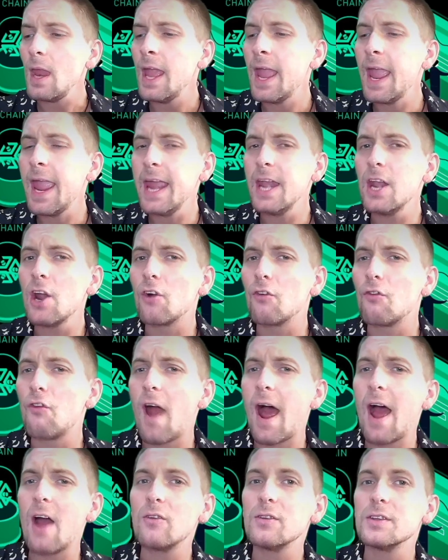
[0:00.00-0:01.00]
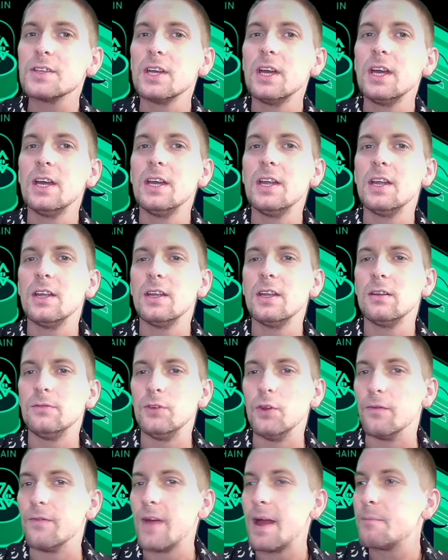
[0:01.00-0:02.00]
in around
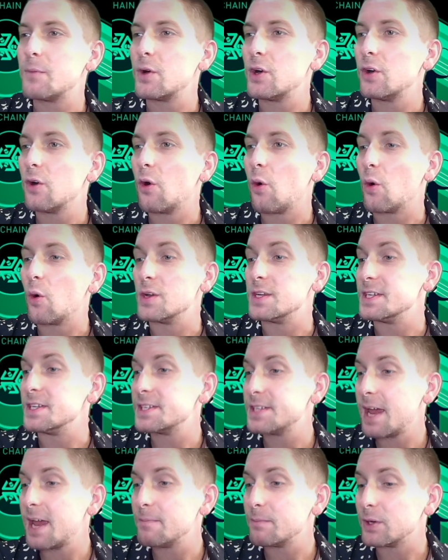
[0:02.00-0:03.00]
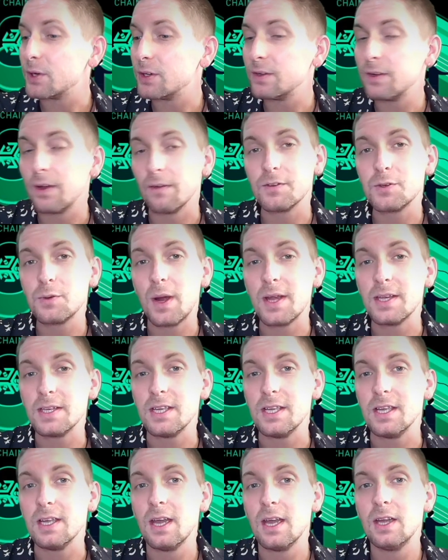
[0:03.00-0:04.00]
November or December of
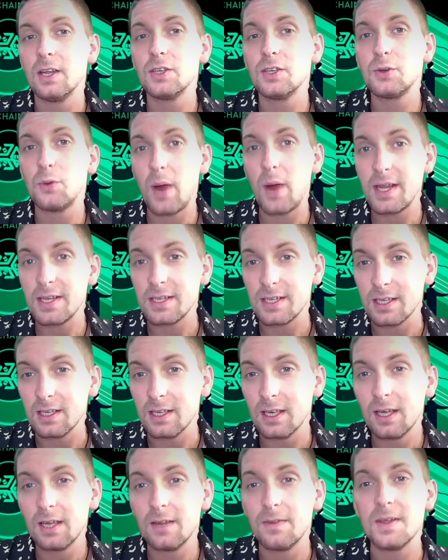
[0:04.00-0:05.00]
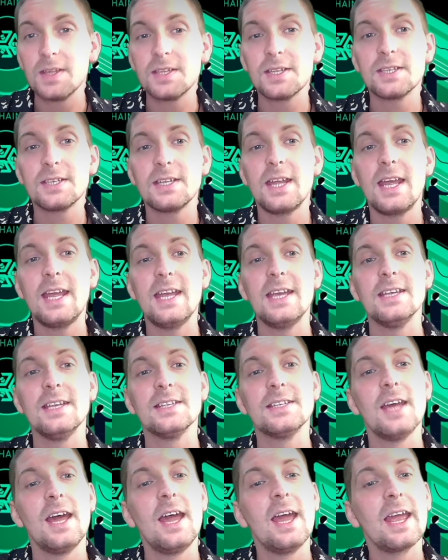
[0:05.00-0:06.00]
2020, this
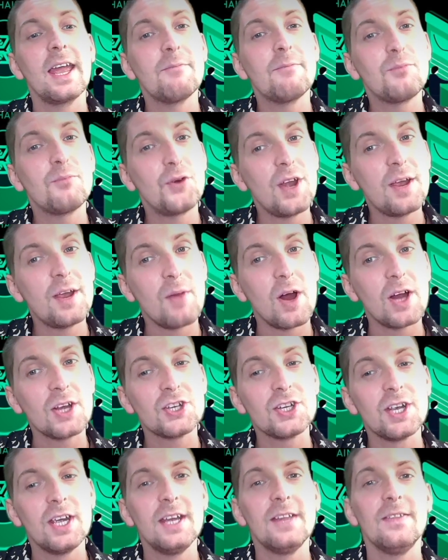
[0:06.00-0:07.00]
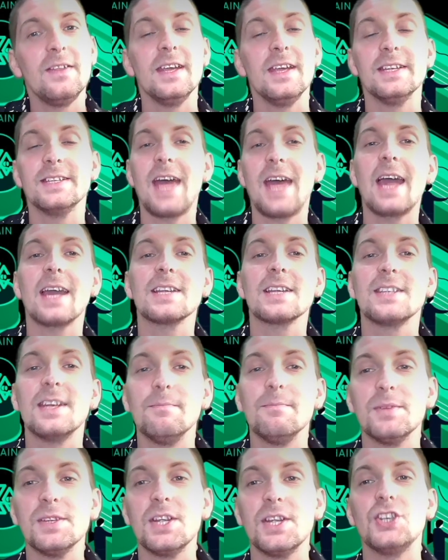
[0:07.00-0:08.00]
is pretty much the exact same
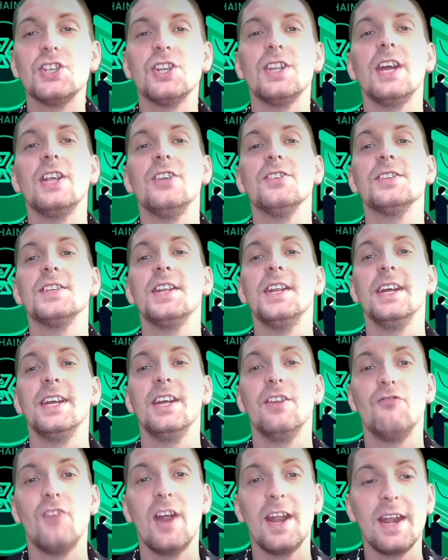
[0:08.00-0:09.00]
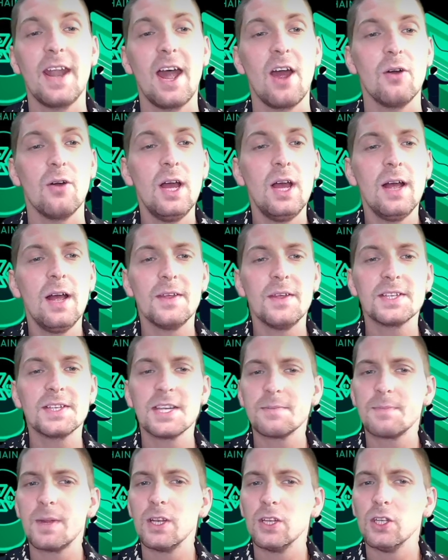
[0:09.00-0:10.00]
position that you're sitting in right now. This
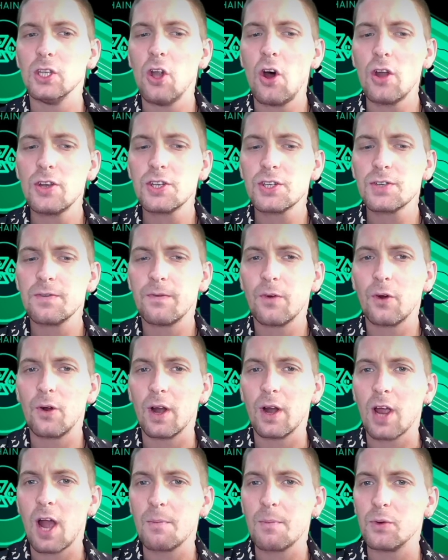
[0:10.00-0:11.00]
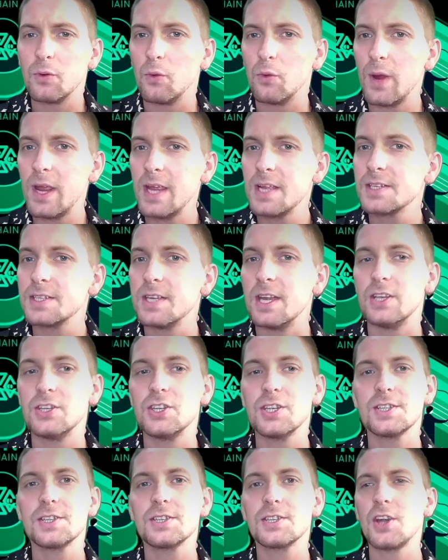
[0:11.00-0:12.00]
has been launched for a couple weeks. It
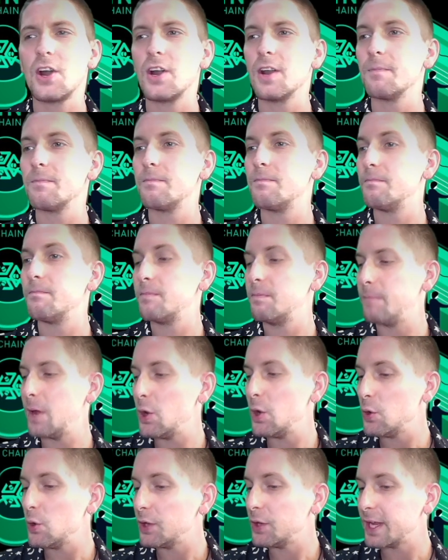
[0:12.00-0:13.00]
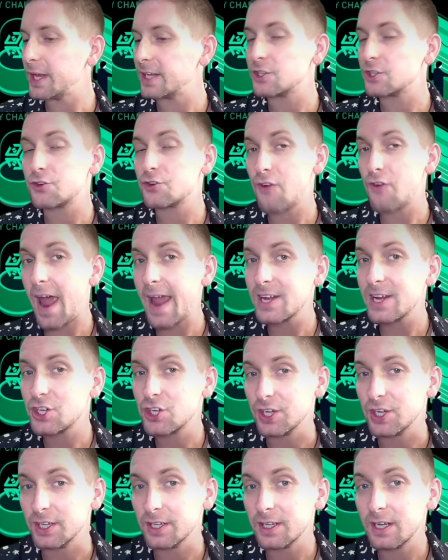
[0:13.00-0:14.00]
just started building
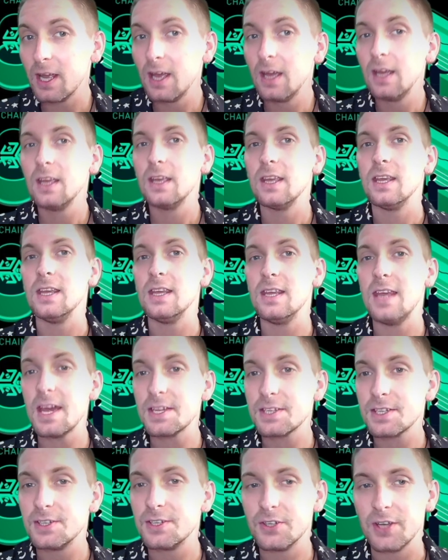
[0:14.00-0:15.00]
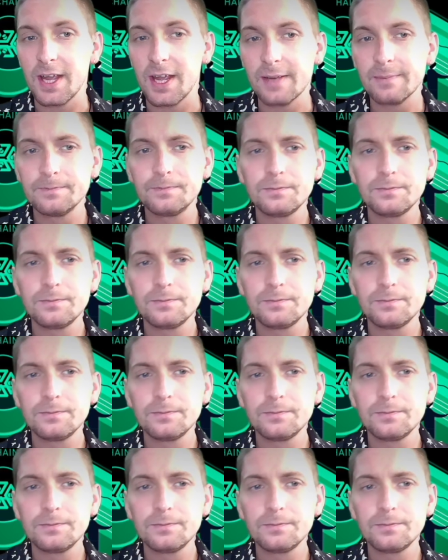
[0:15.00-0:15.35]
traction yesterday